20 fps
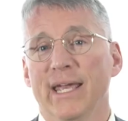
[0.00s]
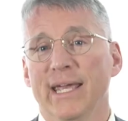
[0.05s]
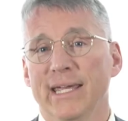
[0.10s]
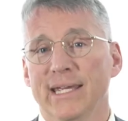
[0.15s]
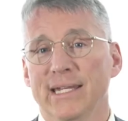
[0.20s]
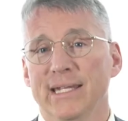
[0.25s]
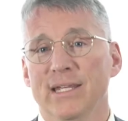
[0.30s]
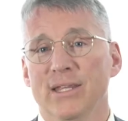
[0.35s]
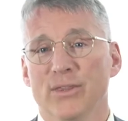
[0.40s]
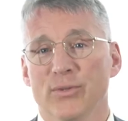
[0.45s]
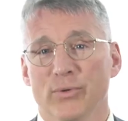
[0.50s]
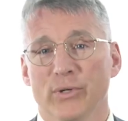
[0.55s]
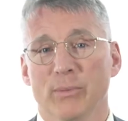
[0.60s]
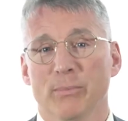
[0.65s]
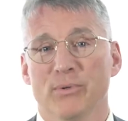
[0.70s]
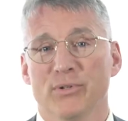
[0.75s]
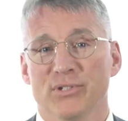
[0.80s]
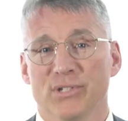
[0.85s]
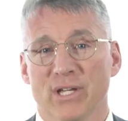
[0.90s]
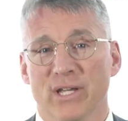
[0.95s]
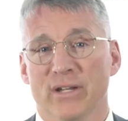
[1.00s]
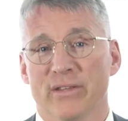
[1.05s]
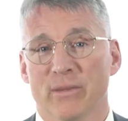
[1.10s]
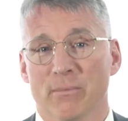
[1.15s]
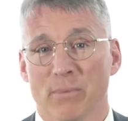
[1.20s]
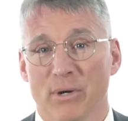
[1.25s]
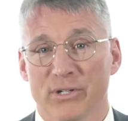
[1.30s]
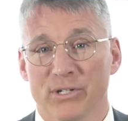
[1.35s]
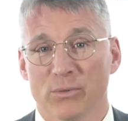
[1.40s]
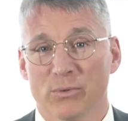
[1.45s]
83% of the
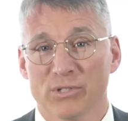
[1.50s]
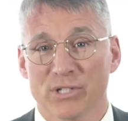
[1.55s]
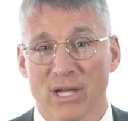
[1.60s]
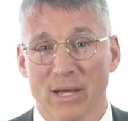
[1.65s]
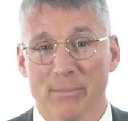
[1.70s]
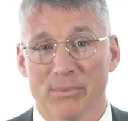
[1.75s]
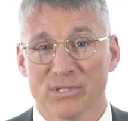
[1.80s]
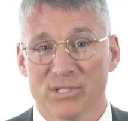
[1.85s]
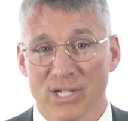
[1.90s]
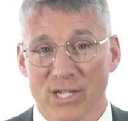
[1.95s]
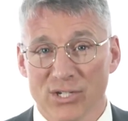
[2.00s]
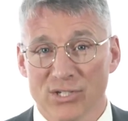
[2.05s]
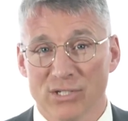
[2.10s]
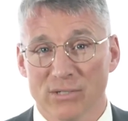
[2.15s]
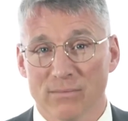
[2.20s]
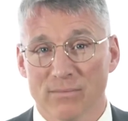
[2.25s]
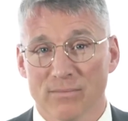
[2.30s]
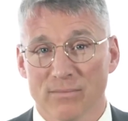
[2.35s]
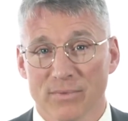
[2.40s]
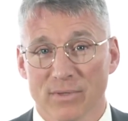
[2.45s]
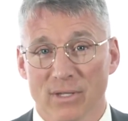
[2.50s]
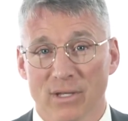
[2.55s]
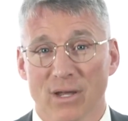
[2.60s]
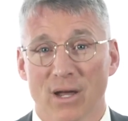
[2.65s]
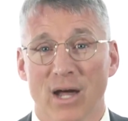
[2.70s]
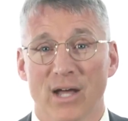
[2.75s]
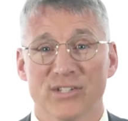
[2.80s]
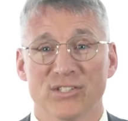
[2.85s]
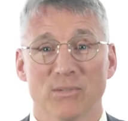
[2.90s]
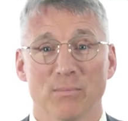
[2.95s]
budget was compensation. The
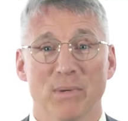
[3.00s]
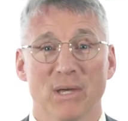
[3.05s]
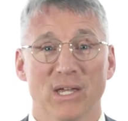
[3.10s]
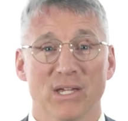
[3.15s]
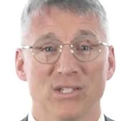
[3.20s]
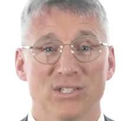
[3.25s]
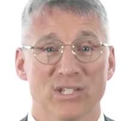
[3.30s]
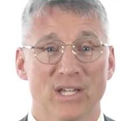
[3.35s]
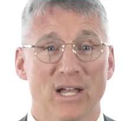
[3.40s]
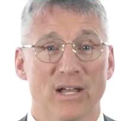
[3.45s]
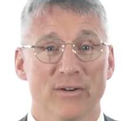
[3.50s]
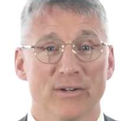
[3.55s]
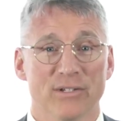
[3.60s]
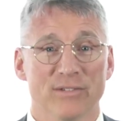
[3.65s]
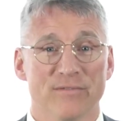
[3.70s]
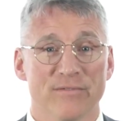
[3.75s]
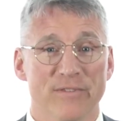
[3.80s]
cost of paying salaries